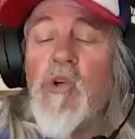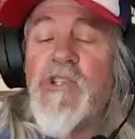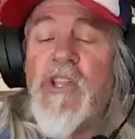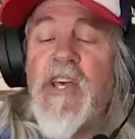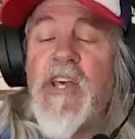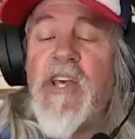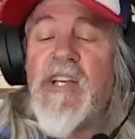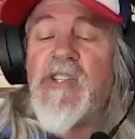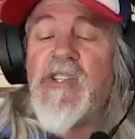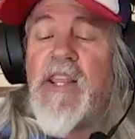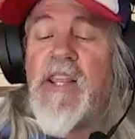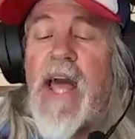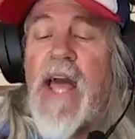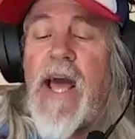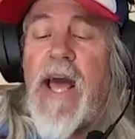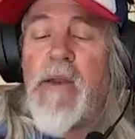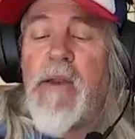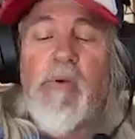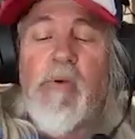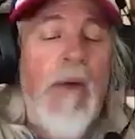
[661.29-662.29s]
and things like
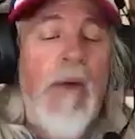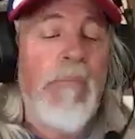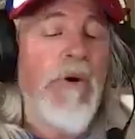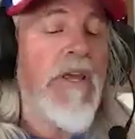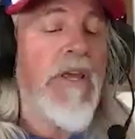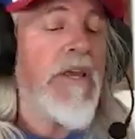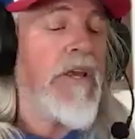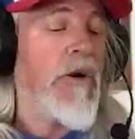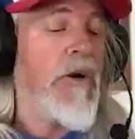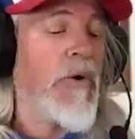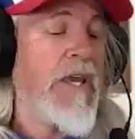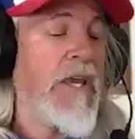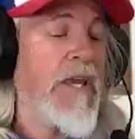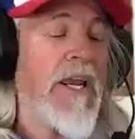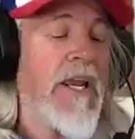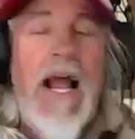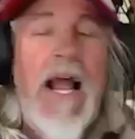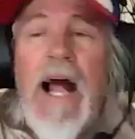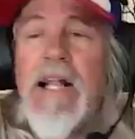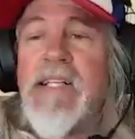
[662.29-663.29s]
that, and probably, you know,
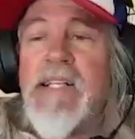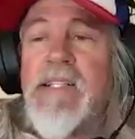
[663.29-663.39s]
getting on,